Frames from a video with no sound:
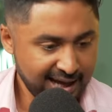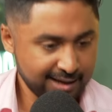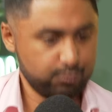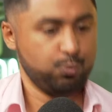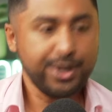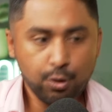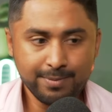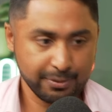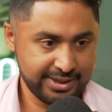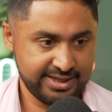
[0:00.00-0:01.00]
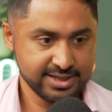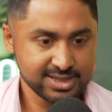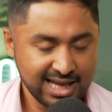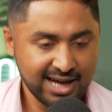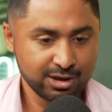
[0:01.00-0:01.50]
riddle me with this.
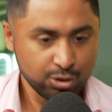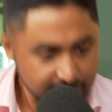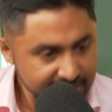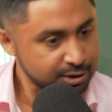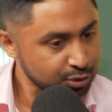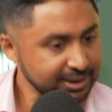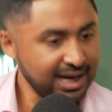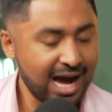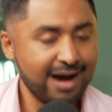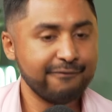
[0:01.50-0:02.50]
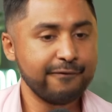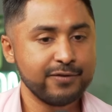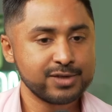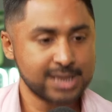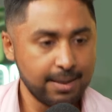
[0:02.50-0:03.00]
You literally have
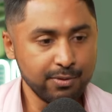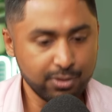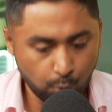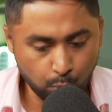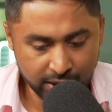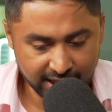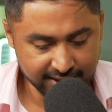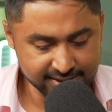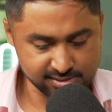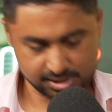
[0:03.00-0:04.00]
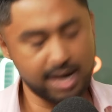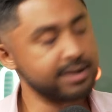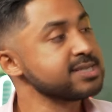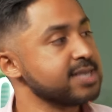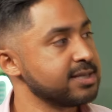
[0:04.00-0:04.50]
some of the weirdest data
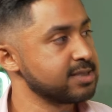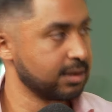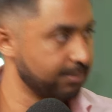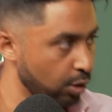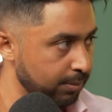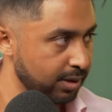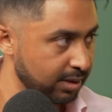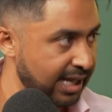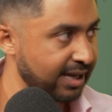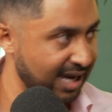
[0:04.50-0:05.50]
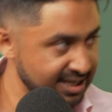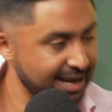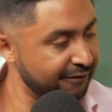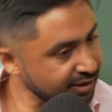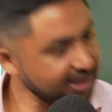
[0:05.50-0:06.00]
sets at the moment.
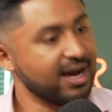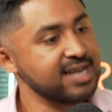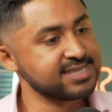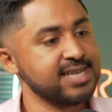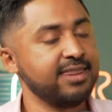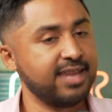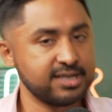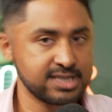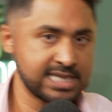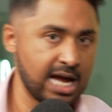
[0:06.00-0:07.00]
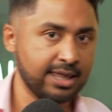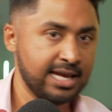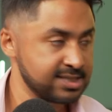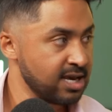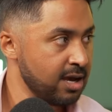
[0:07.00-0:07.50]
Everything I said there to start
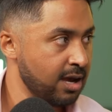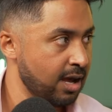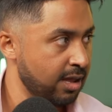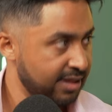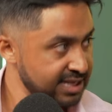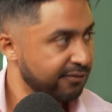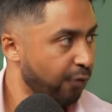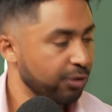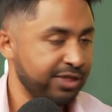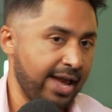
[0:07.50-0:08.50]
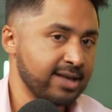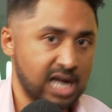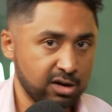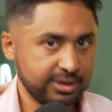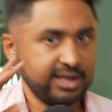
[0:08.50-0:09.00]
these four things, I
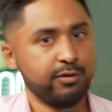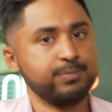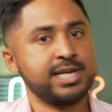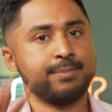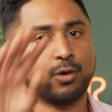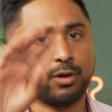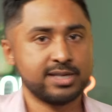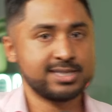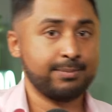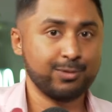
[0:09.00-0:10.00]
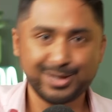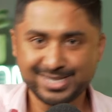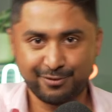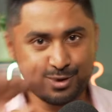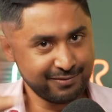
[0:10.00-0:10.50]
got this from Tim Lawless. Tim Lawless,
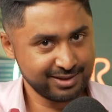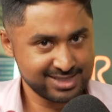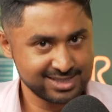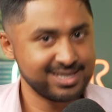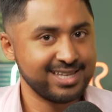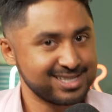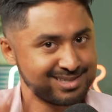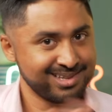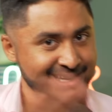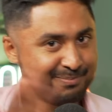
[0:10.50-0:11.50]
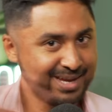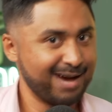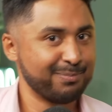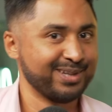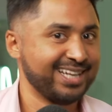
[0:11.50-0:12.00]
if you ever listen to this, hit me
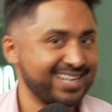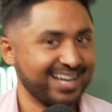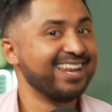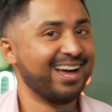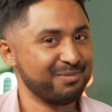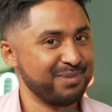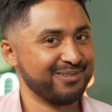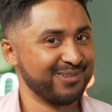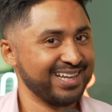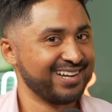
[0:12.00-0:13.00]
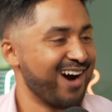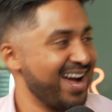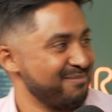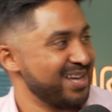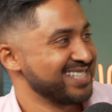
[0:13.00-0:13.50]
up on LinkedIn. That would be a really
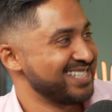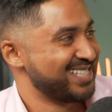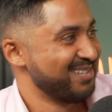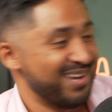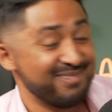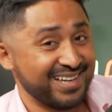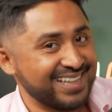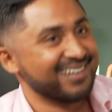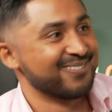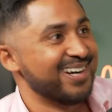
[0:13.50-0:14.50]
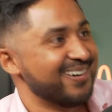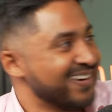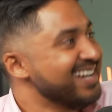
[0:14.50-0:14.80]
kind message to me being like, whoa,